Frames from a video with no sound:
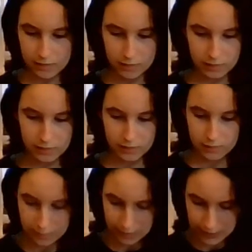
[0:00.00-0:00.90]

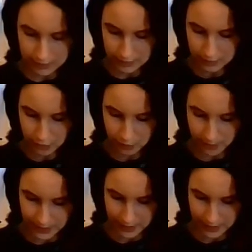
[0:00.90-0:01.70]
It says open